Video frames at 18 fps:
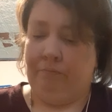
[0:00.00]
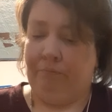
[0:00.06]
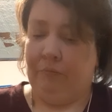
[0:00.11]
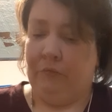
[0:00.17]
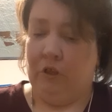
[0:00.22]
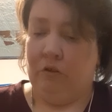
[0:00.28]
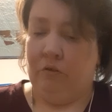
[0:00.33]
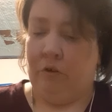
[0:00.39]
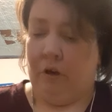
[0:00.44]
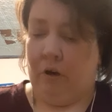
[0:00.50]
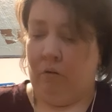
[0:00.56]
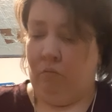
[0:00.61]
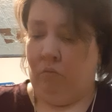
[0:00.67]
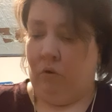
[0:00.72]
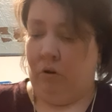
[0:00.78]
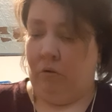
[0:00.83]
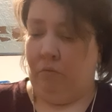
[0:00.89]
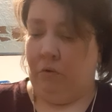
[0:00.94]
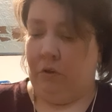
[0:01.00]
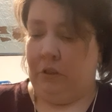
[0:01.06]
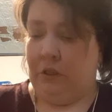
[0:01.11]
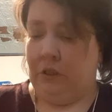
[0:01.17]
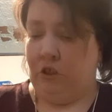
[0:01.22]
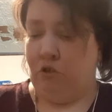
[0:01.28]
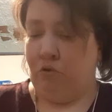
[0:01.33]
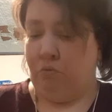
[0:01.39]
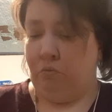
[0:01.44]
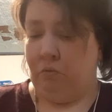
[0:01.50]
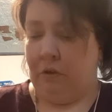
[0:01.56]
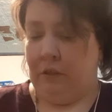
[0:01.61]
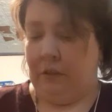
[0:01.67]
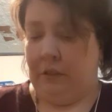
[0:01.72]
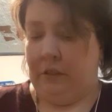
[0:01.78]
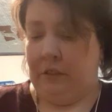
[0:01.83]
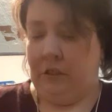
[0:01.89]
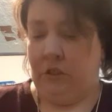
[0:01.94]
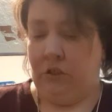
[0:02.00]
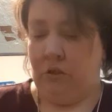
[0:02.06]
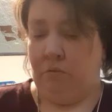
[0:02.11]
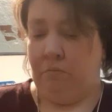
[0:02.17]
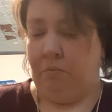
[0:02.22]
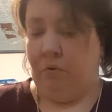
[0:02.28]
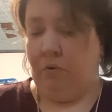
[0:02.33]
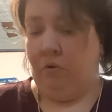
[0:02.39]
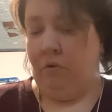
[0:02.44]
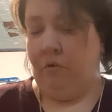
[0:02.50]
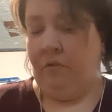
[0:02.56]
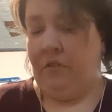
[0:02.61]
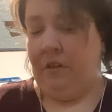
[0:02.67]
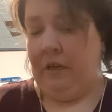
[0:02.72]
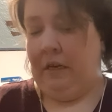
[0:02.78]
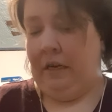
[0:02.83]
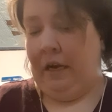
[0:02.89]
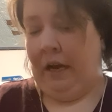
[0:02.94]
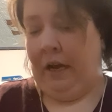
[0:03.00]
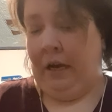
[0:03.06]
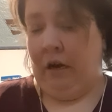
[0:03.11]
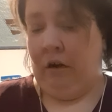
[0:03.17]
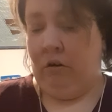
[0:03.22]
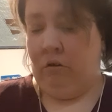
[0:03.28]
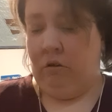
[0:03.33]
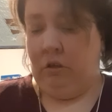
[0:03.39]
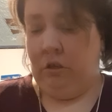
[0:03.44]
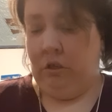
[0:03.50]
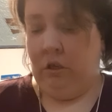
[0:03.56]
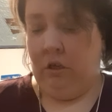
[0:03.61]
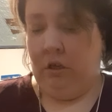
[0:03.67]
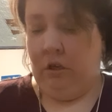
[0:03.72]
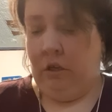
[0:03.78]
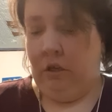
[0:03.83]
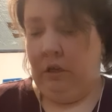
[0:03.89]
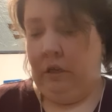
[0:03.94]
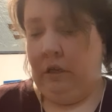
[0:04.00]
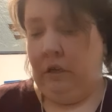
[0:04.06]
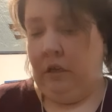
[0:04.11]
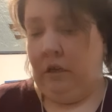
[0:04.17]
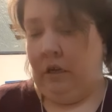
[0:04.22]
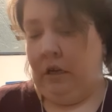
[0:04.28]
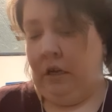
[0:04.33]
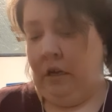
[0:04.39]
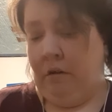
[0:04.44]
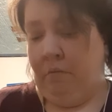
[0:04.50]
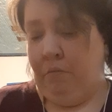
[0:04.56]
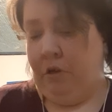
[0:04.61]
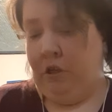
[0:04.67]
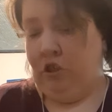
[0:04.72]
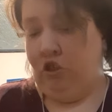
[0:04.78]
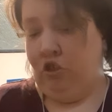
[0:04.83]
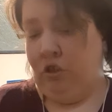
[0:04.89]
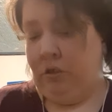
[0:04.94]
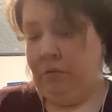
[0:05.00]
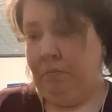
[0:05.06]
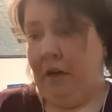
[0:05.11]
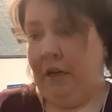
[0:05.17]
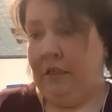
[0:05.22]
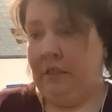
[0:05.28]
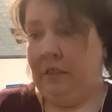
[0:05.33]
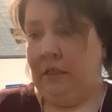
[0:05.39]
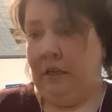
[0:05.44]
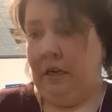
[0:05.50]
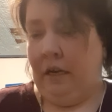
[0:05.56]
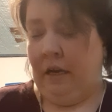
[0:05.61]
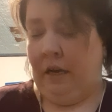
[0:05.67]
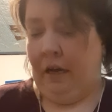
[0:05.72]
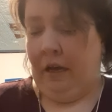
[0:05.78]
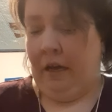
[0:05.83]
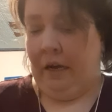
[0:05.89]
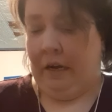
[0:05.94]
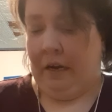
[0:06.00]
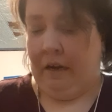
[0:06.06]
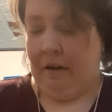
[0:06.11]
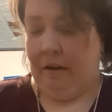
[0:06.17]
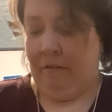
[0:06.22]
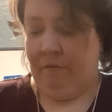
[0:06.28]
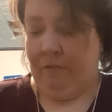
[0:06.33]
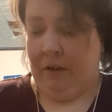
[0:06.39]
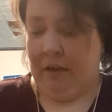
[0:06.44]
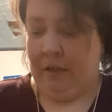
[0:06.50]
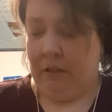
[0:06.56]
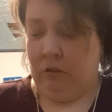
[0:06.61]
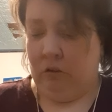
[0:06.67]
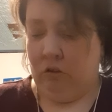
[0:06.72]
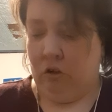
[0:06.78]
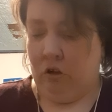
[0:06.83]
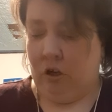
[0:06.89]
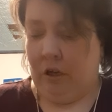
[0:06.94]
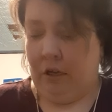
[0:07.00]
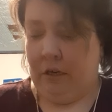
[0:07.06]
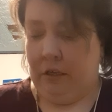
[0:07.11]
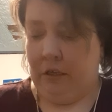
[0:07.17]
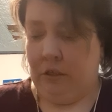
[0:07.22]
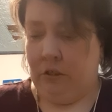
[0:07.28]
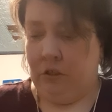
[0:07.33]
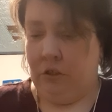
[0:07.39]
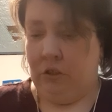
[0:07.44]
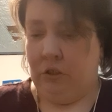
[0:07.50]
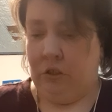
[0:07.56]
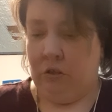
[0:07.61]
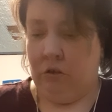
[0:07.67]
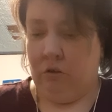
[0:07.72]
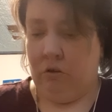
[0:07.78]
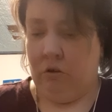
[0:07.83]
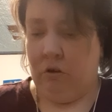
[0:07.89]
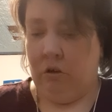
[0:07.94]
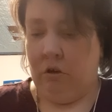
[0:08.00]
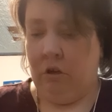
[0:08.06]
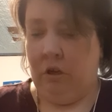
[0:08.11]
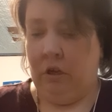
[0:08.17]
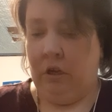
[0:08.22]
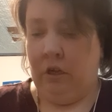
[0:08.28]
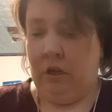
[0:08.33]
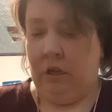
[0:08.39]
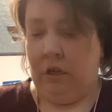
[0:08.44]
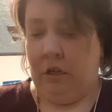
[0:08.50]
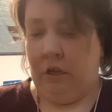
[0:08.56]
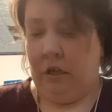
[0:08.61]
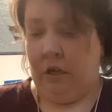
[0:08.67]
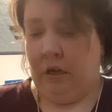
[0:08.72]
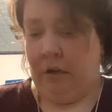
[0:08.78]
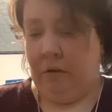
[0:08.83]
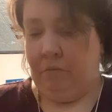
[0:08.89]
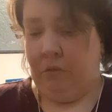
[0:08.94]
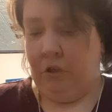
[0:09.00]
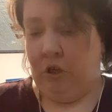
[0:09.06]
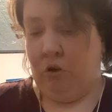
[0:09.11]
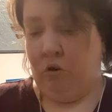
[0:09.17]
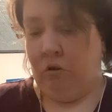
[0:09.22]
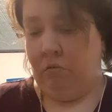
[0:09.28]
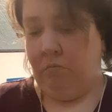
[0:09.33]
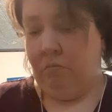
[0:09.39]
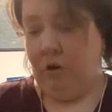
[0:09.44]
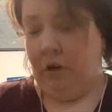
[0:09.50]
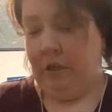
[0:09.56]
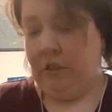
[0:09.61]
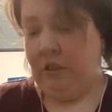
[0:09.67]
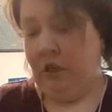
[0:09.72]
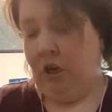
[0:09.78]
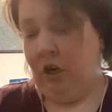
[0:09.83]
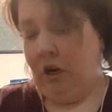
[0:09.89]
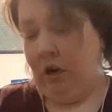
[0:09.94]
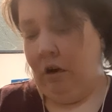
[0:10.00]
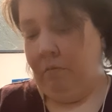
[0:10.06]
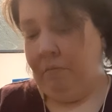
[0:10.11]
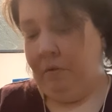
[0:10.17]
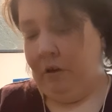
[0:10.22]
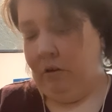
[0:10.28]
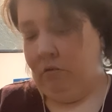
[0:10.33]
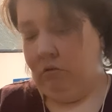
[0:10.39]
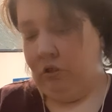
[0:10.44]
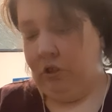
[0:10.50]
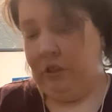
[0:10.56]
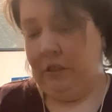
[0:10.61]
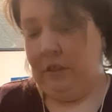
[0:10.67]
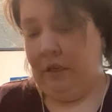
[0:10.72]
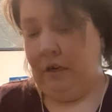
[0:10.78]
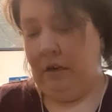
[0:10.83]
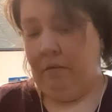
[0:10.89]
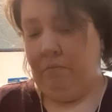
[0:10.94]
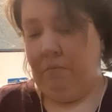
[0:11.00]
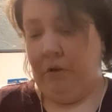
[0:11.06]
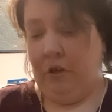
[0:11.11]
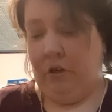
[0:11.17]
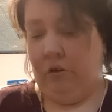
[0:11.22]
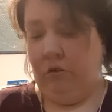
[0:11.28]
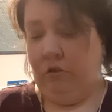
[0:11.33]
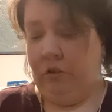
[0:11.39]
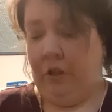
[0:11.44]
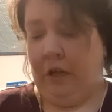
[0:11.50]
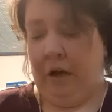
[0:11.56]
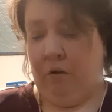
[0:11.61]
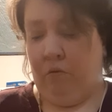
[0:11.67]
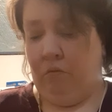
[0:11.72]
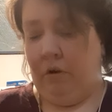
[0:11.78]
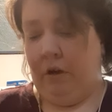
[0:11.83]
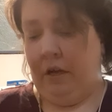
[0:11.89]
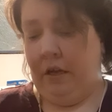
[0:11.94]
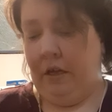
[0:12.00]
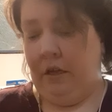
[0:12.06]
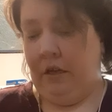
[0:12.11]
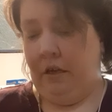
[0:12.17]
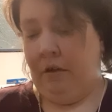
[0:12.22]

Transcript: You don't want one that's really super thinned out. It just makes it a heck of a lot easier. The cornbread topping will set up better that way.